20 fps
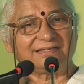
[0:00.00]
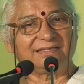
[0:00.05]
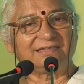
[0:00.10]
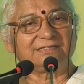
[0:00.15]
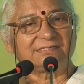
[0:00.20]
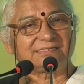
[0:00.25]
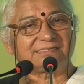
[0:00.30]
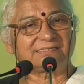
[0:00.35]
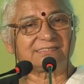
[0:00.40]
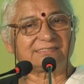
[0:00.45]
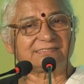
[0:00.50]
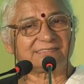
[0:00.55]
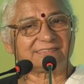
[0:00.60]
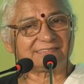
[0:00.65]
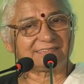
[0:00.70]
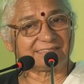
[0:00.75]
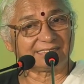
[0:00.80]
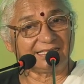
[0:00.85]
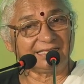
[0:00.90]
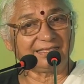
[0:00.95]
is
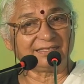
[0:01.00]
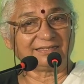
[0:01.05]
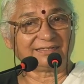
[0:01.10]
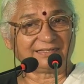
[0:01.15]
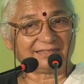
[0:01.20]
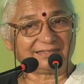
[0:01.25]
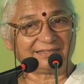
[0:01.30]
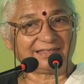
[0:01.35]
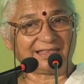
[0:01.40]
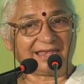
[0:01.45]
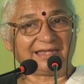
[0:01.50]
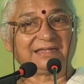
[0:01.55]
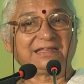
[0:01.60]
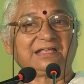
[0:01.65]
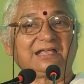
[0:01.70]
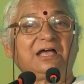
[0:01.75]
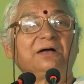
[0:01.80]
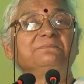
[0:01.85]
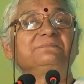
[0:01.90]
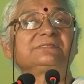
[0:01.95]
seen
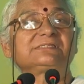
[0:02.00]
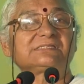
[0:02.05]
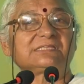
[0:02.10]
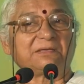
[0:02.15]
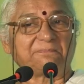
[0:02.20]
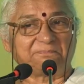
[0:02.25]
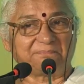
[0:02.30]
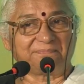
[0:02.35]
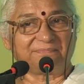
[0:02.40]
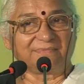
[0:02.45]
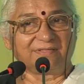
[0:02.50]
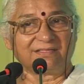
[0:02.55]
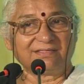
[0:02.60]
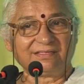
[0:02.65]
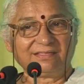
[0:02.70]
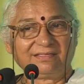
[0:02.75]
and comes up